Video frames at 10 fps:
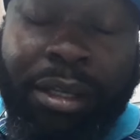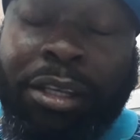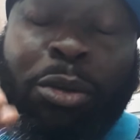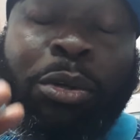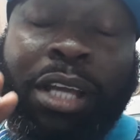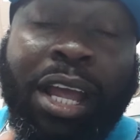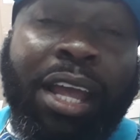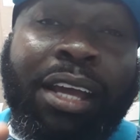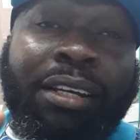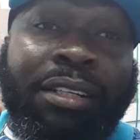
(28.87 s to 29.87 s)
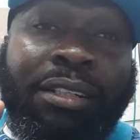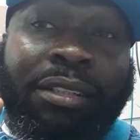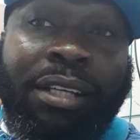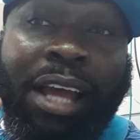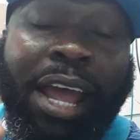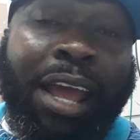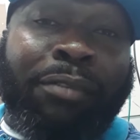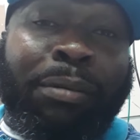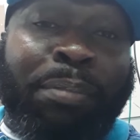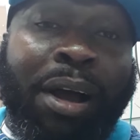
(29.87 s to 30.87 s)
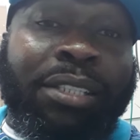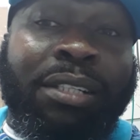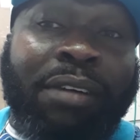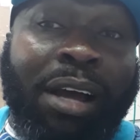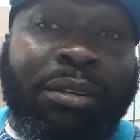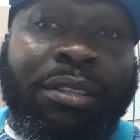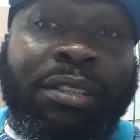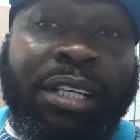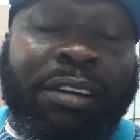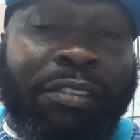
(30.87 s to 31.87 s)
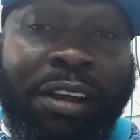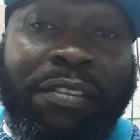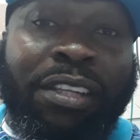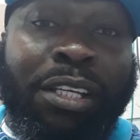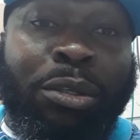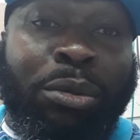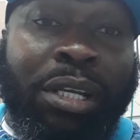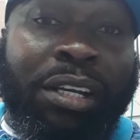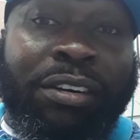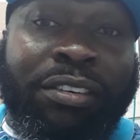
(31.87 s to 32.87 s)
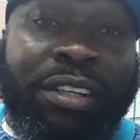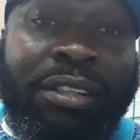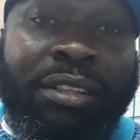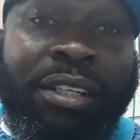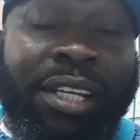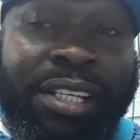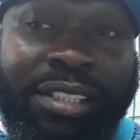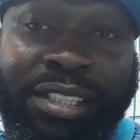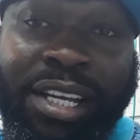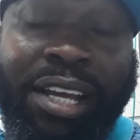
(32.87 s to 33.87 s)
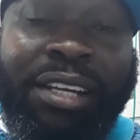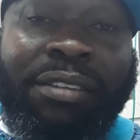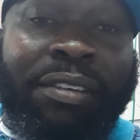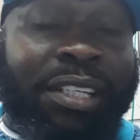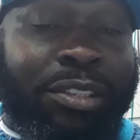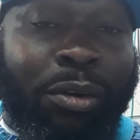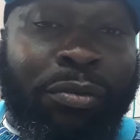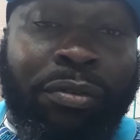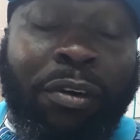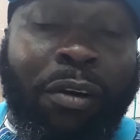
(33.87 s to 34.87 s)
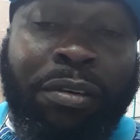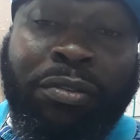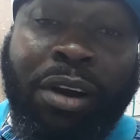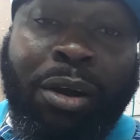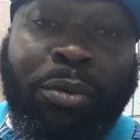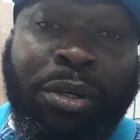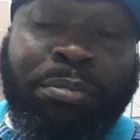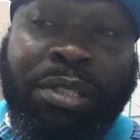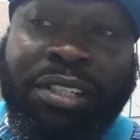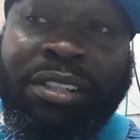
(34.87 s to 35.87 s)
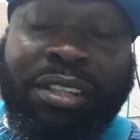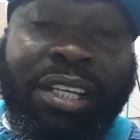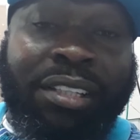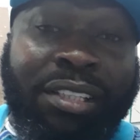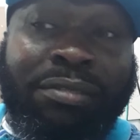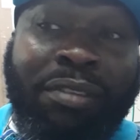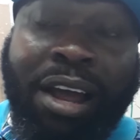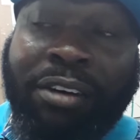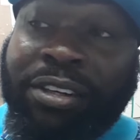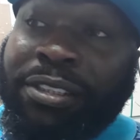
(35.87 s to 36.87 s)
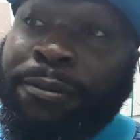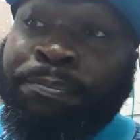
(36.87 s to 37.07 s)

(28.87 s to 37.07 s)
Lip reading: You can't have a positive outlook if everything you hear is negative and it's all revolving around one particular thing. This virus